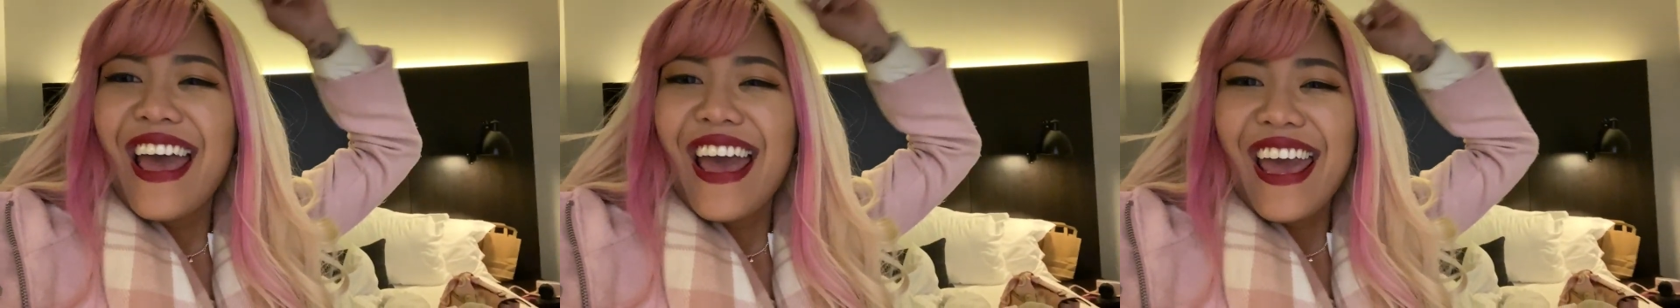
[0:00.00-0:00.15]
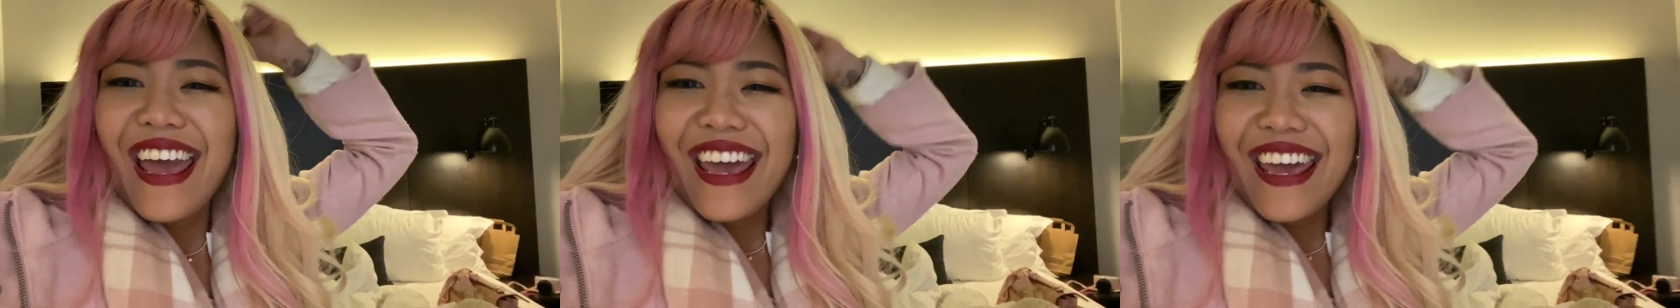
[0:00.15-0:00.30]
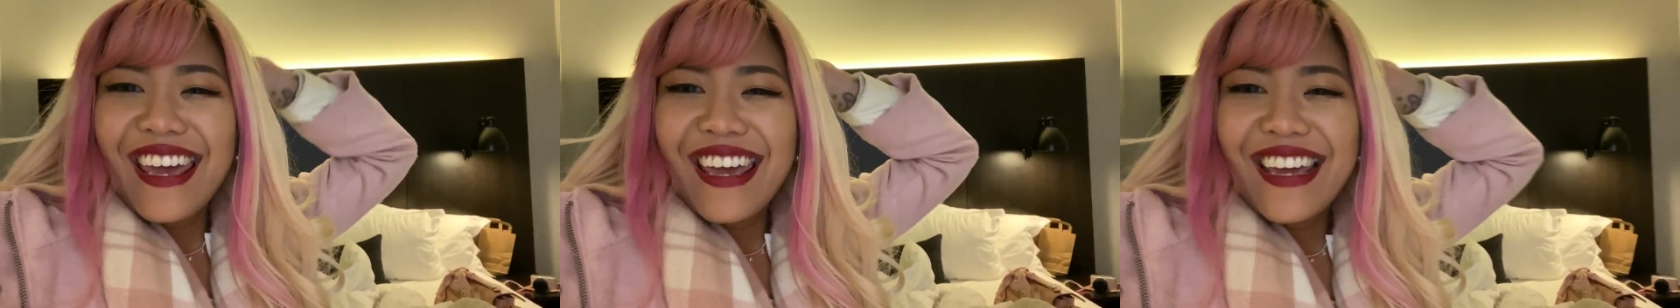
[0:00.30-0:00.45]

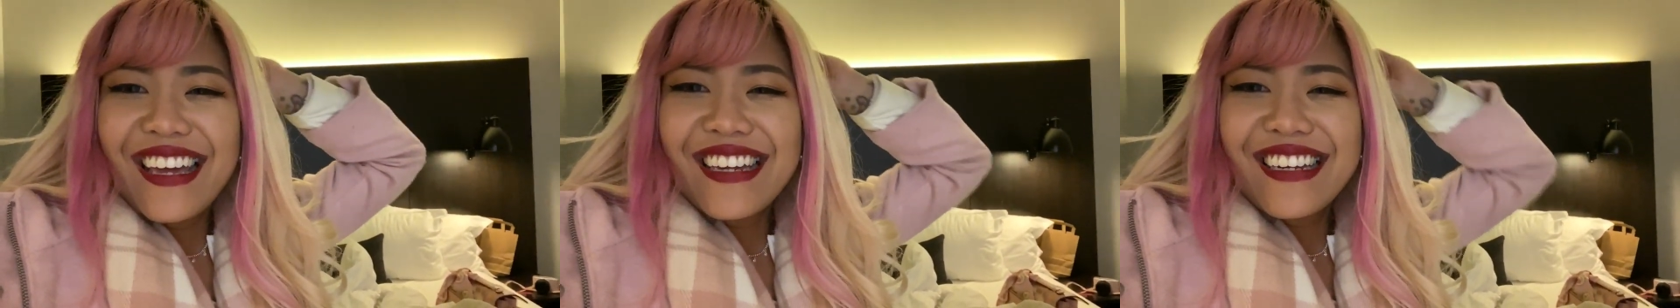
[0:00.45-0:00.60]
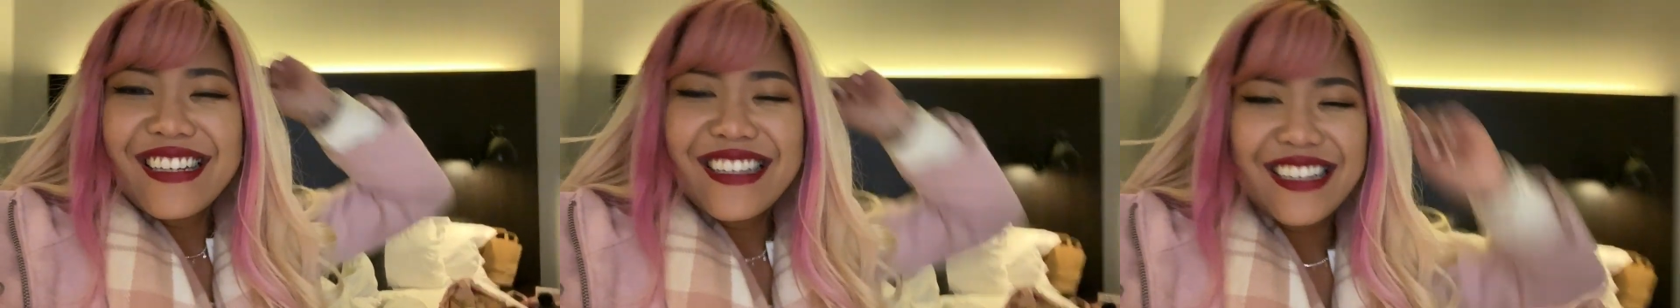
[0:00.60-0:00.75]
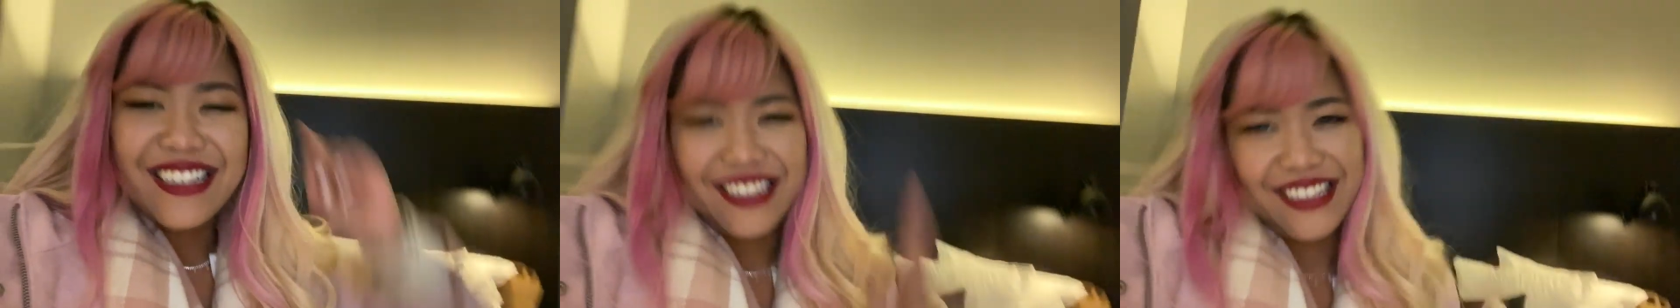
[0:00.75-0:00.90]

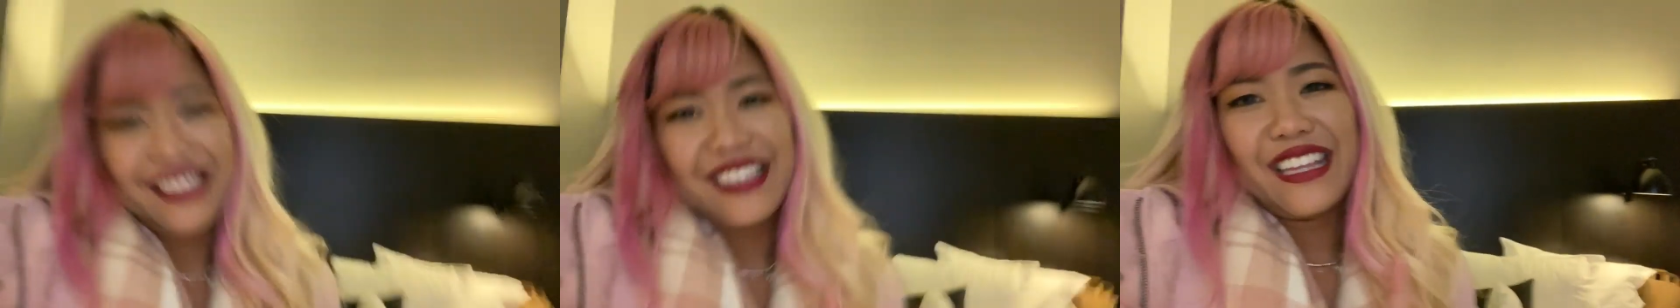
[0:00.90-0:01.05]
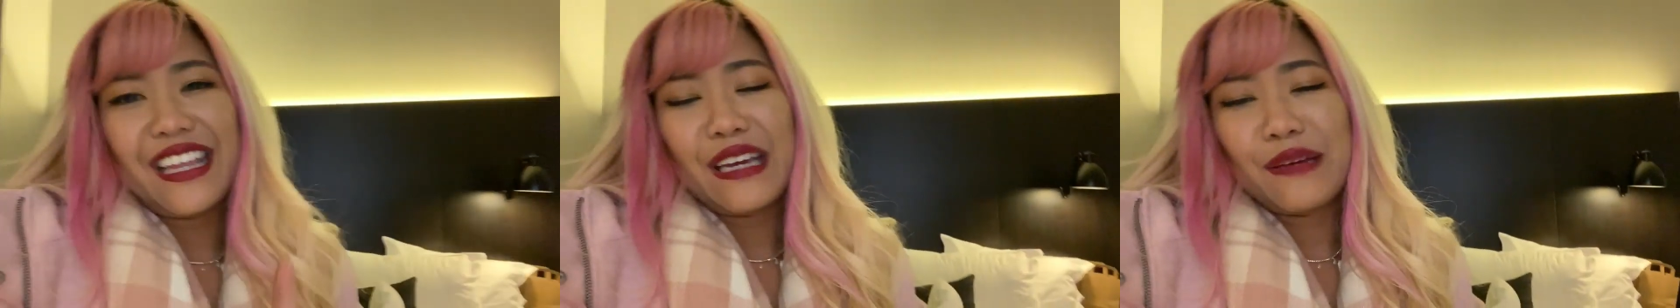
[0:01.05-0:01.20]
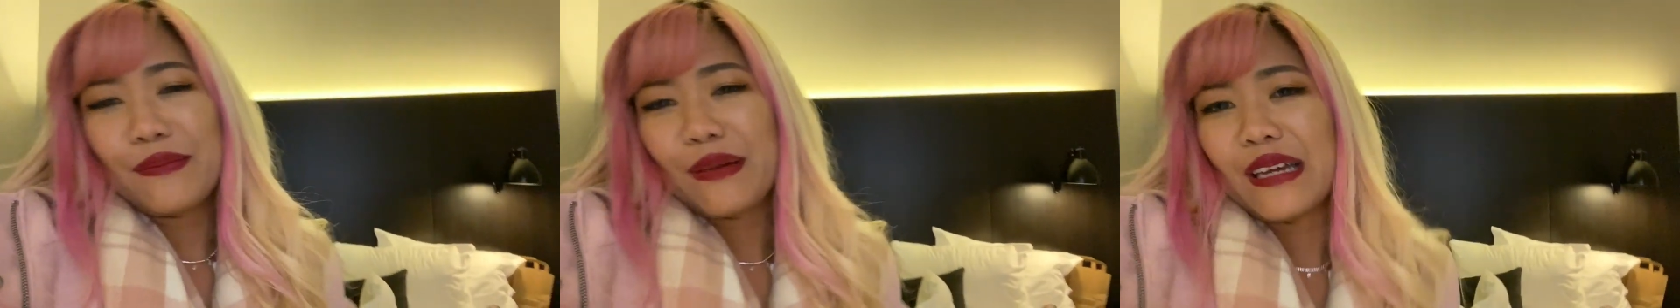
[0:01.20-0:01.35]
and click the
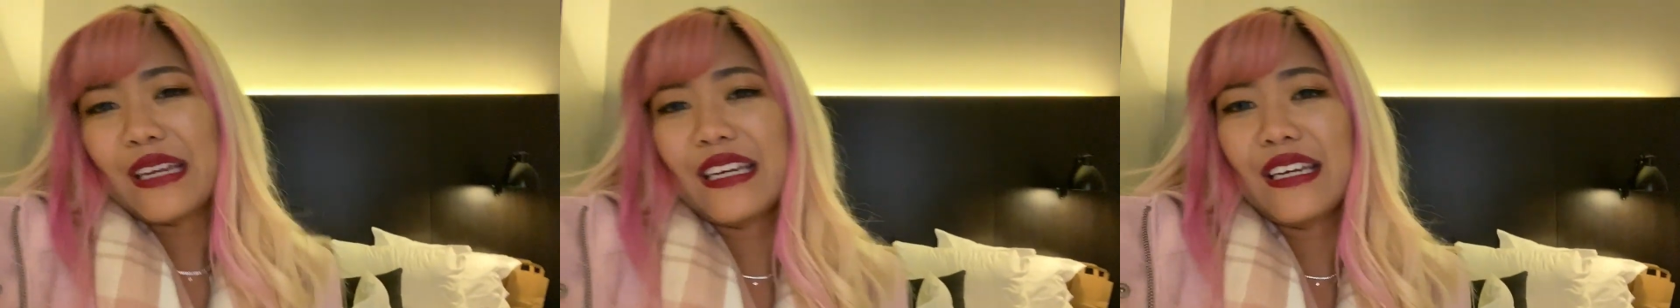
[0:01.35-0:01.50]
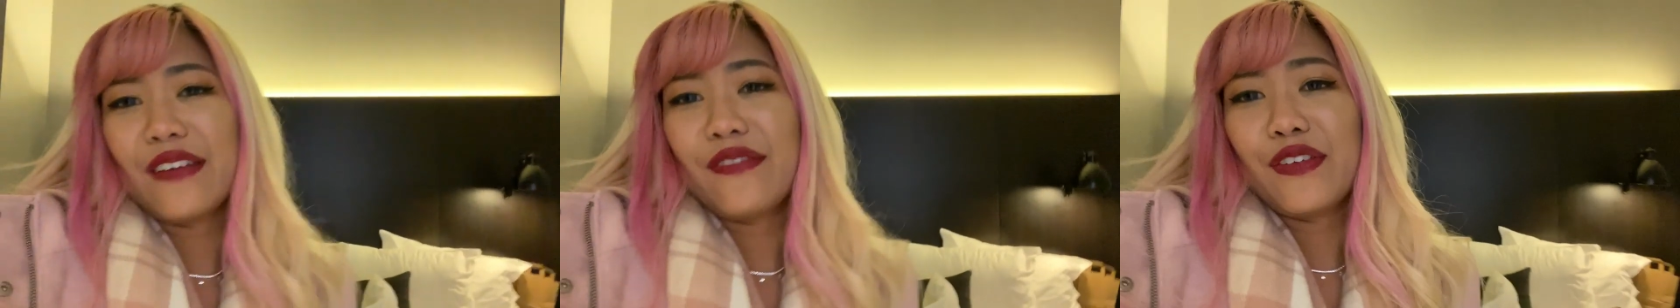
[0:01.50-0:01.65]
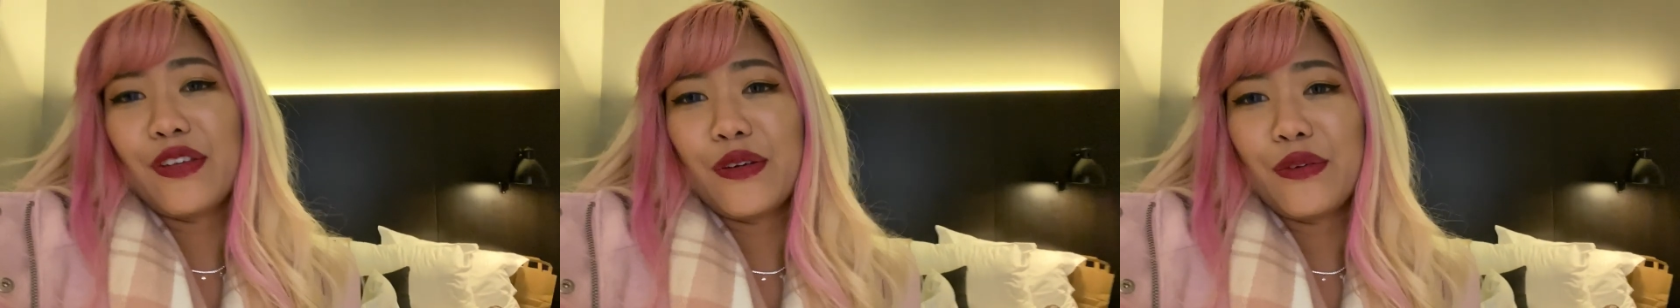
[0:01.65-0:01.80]
like button
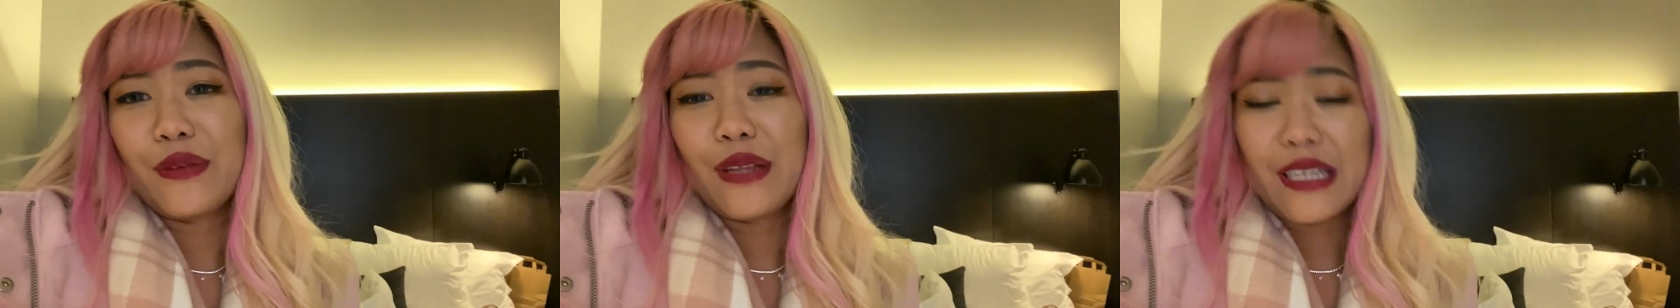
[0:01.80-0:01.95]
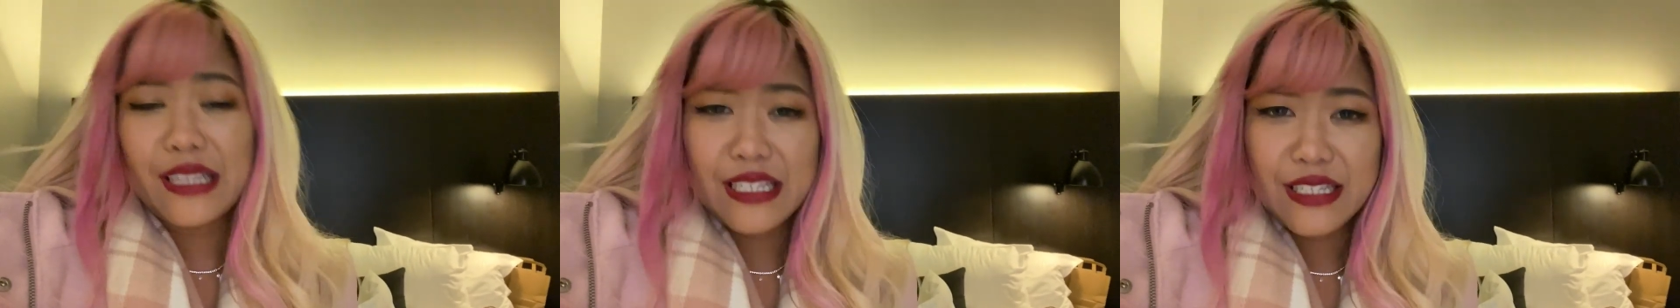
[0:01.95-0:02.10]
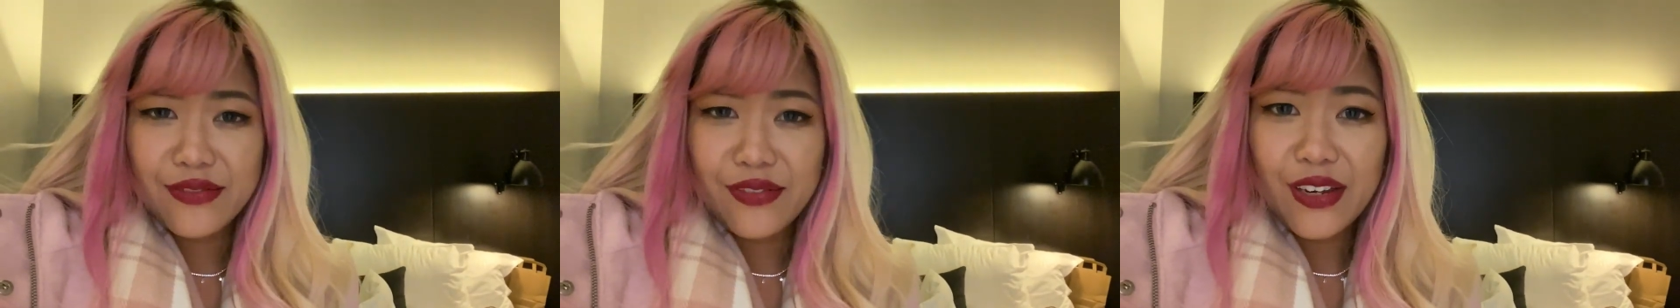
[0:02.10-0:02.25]
if you
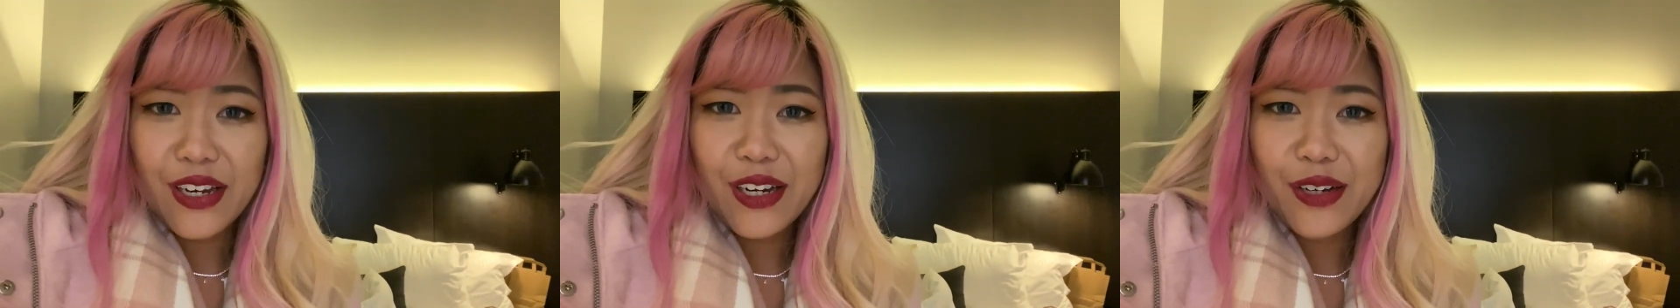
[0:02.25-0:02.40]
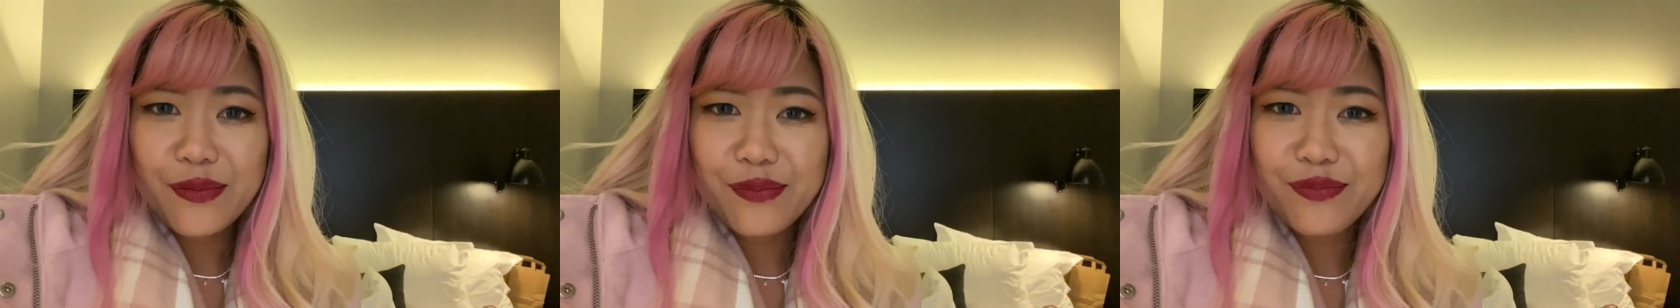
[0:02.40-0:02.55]
like this video.